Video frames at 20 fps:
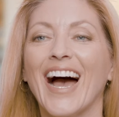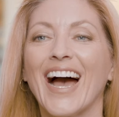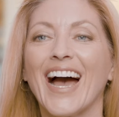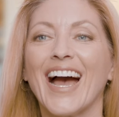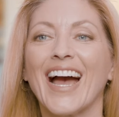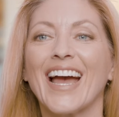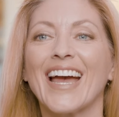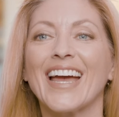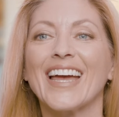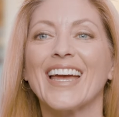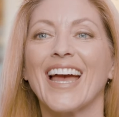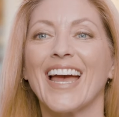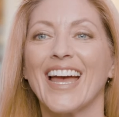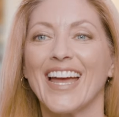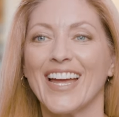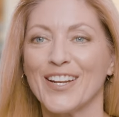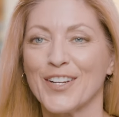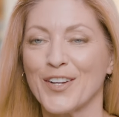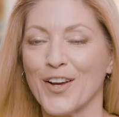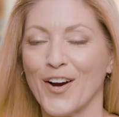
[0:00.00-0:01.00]
I
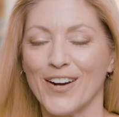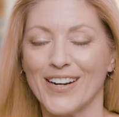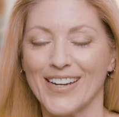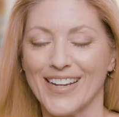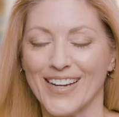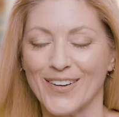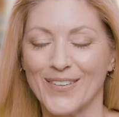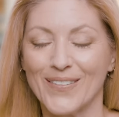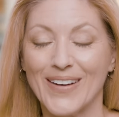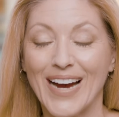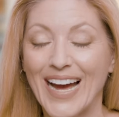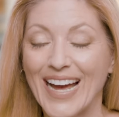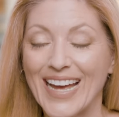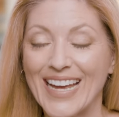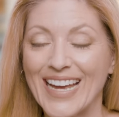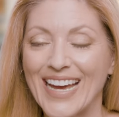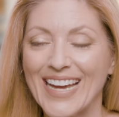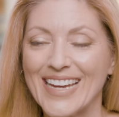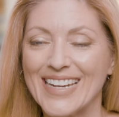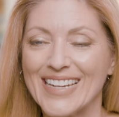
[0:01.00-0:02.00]
hate cardio.
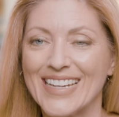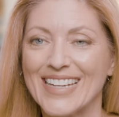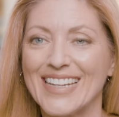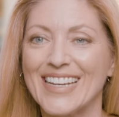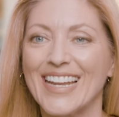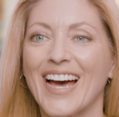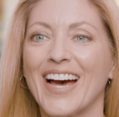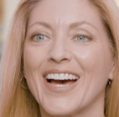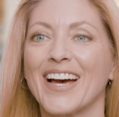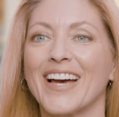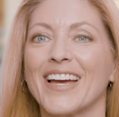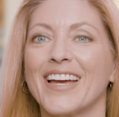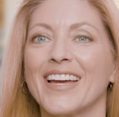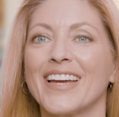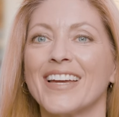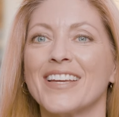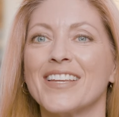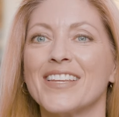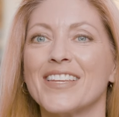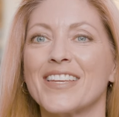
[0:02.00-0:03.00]
I hate it.
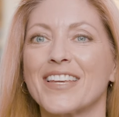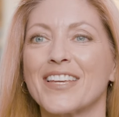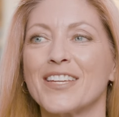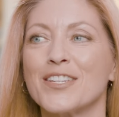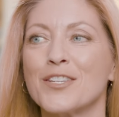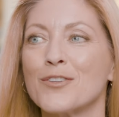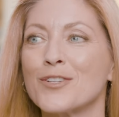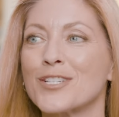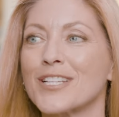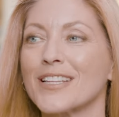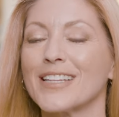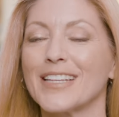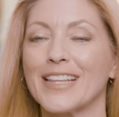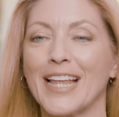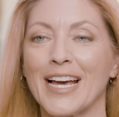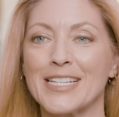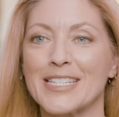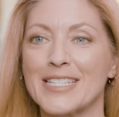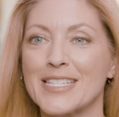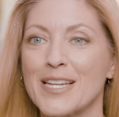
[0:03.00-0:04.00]
I can usually
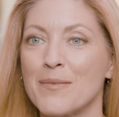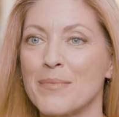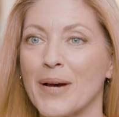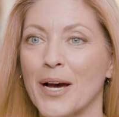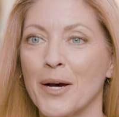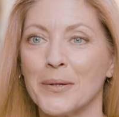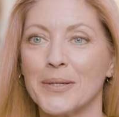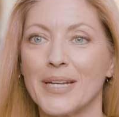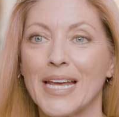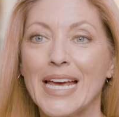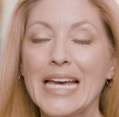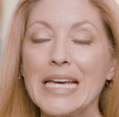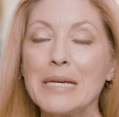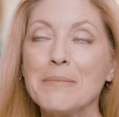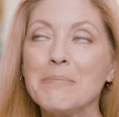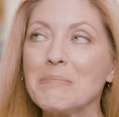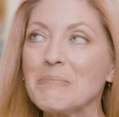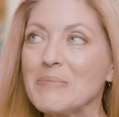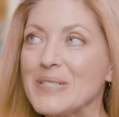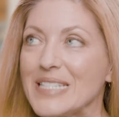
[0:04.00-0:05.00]
last about
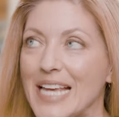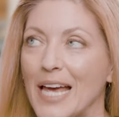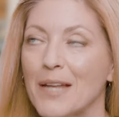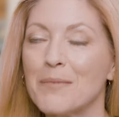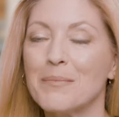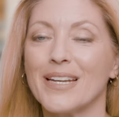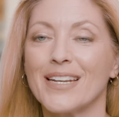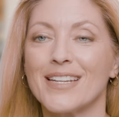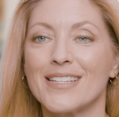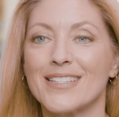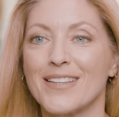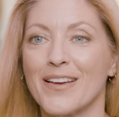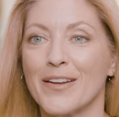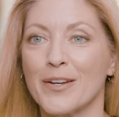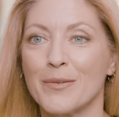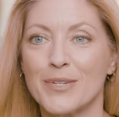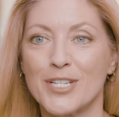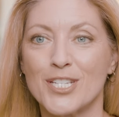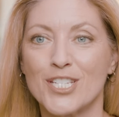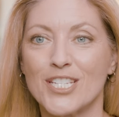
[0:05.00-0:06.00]
ten minutes
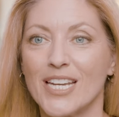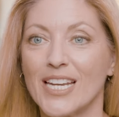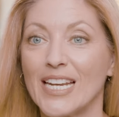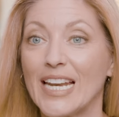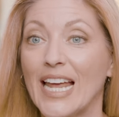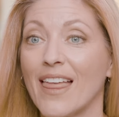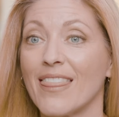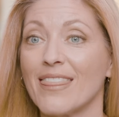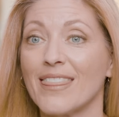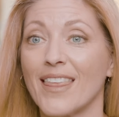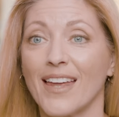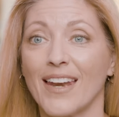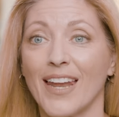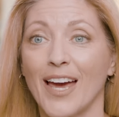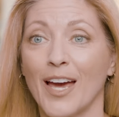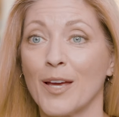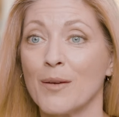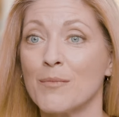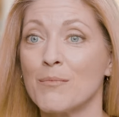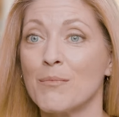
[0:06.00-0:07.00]
on a machine and then
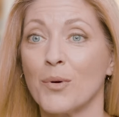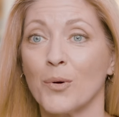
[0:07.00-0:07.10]
I am